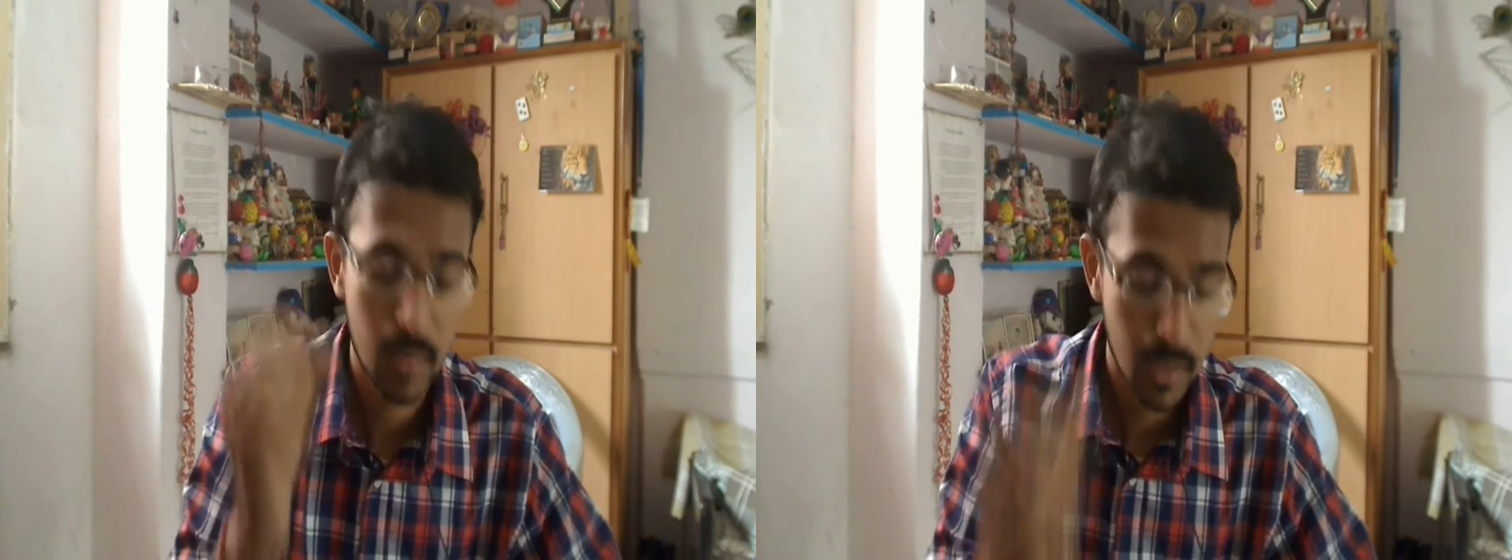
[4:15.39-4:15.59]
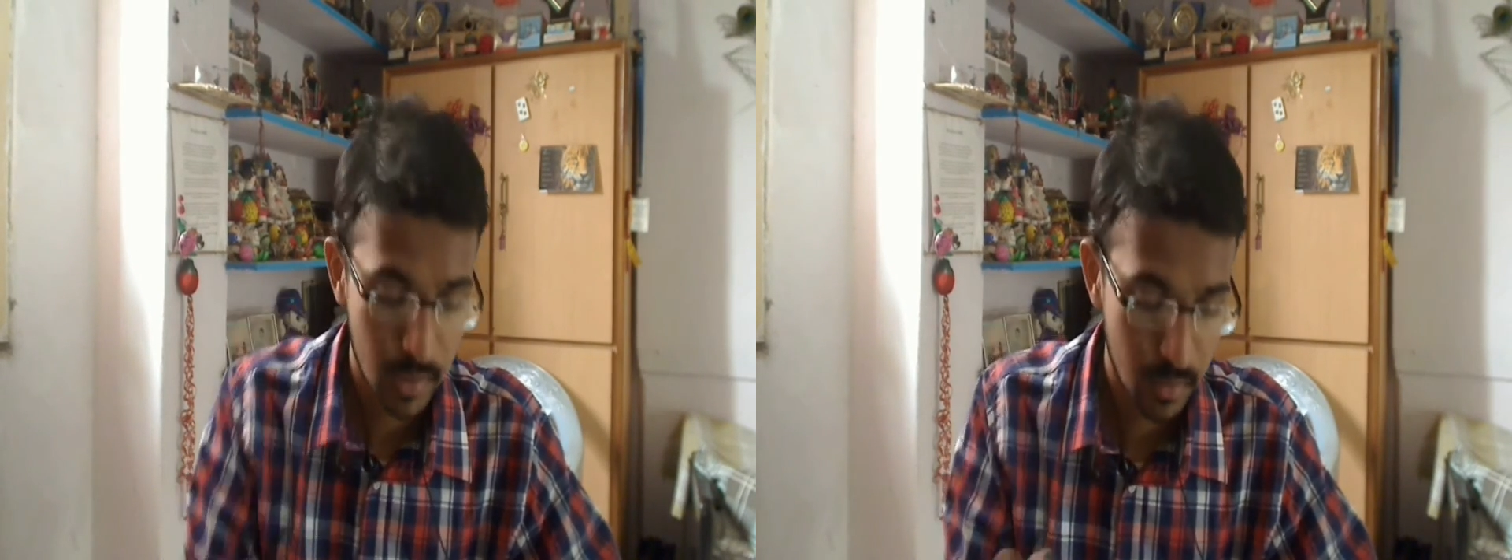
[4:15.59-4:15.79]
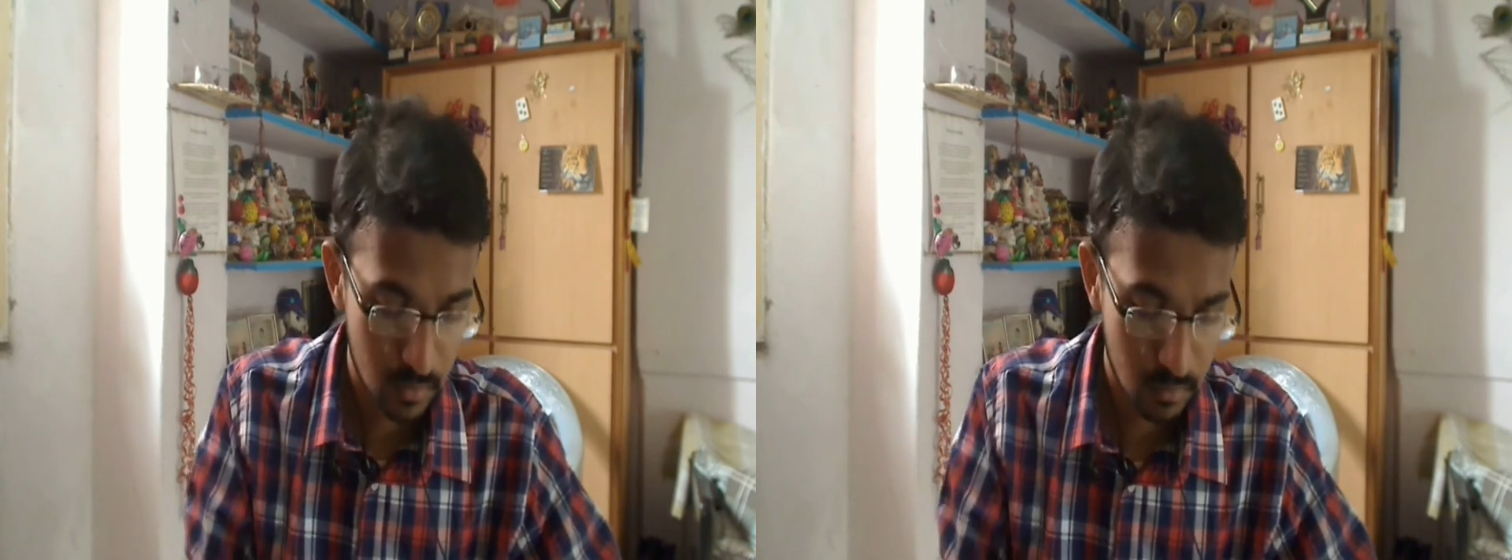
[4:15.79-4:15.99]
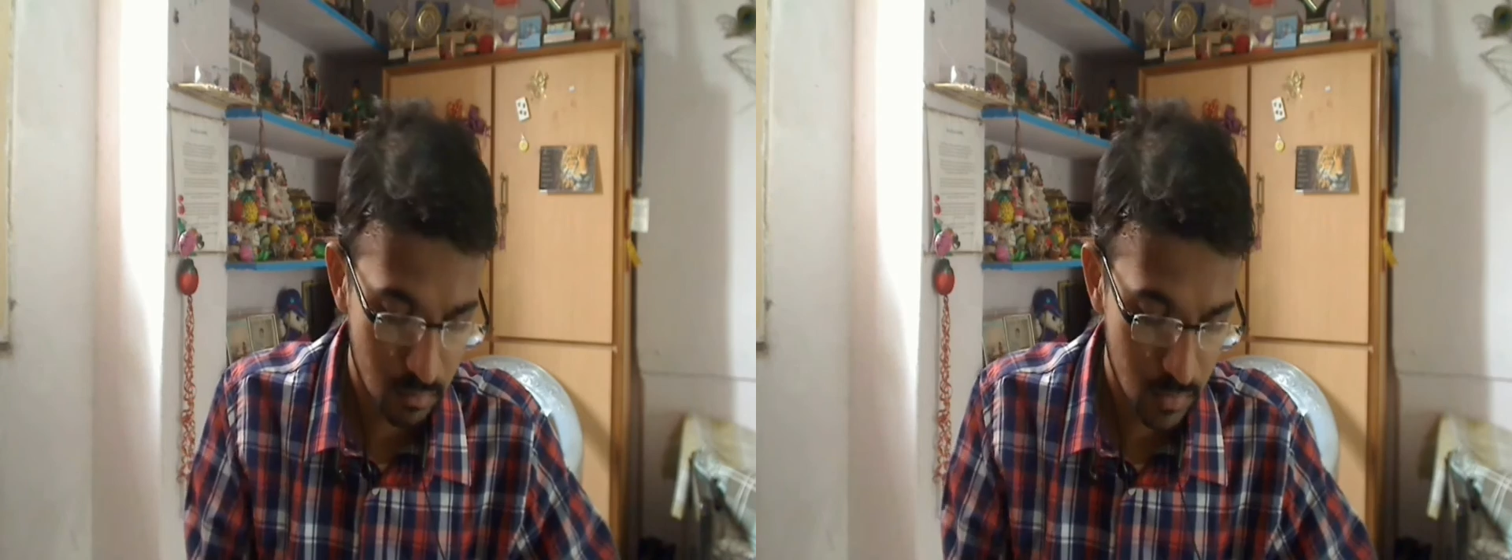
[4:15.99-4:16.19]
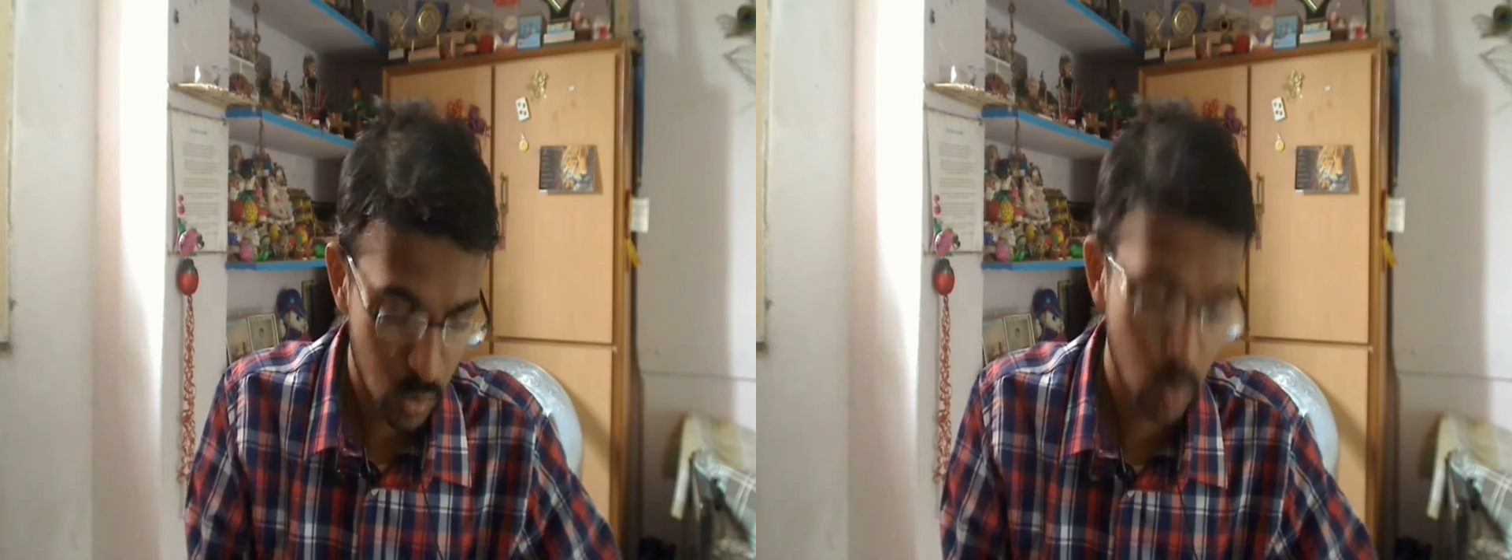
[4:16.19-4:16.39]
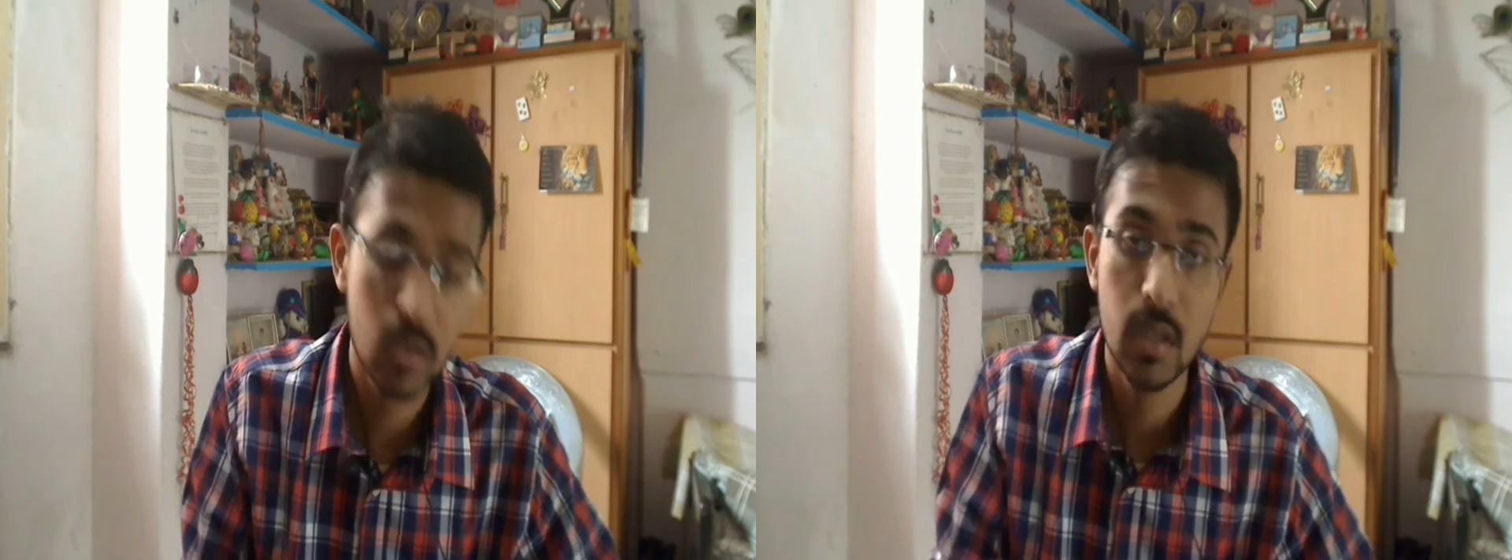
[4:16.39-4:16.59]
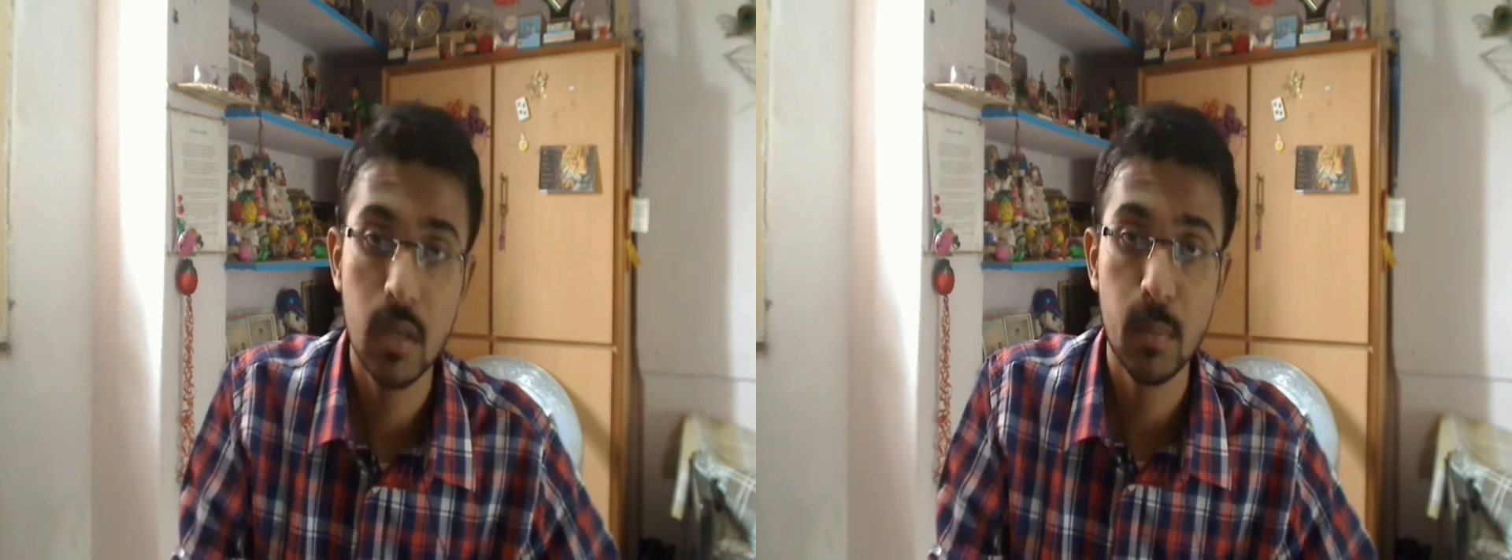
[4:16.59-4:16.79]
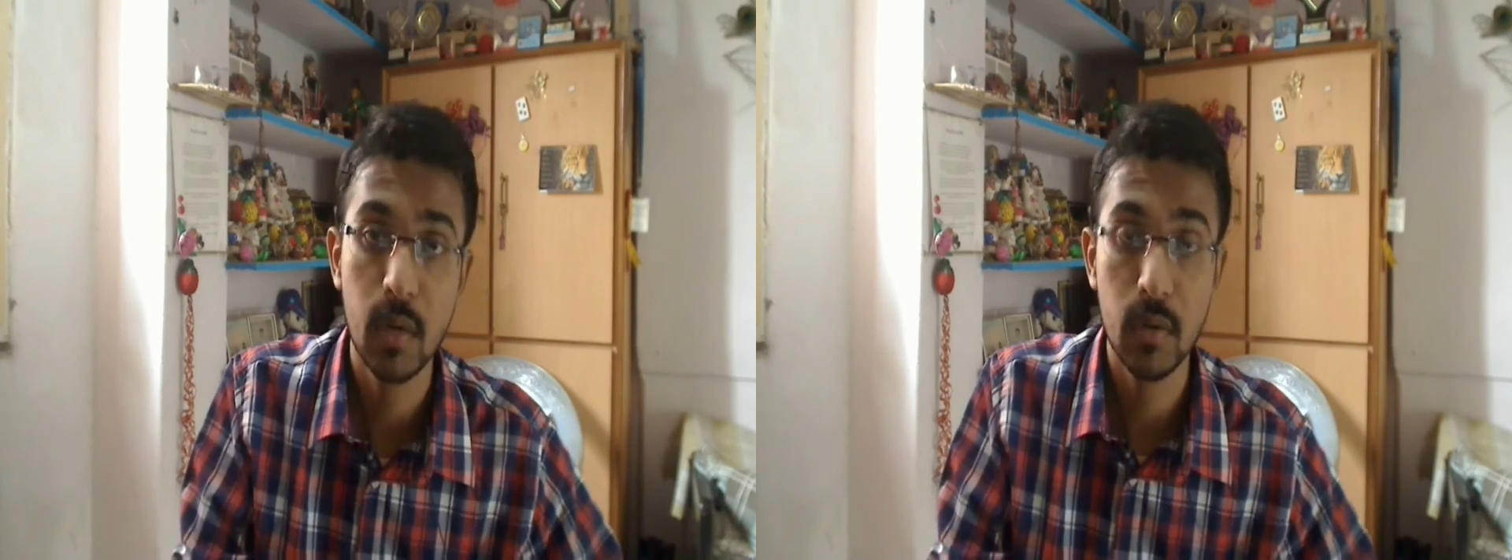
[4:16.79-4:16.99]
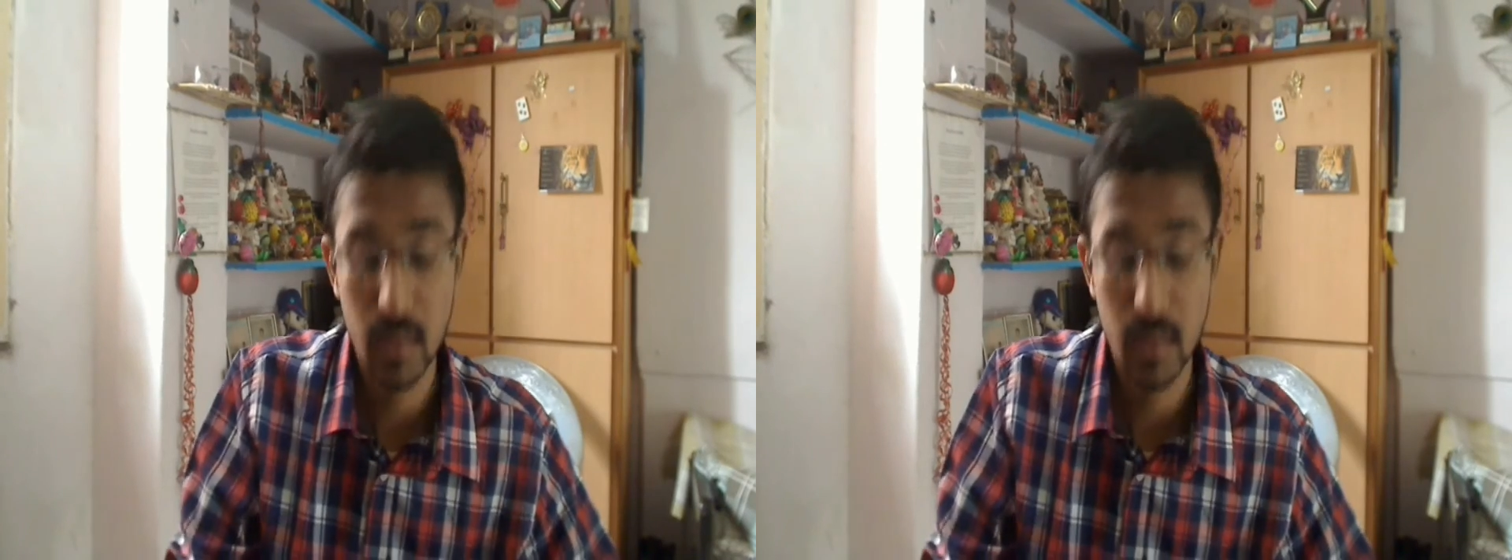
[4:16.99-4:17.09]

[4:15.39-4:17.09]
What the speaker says: I can use the power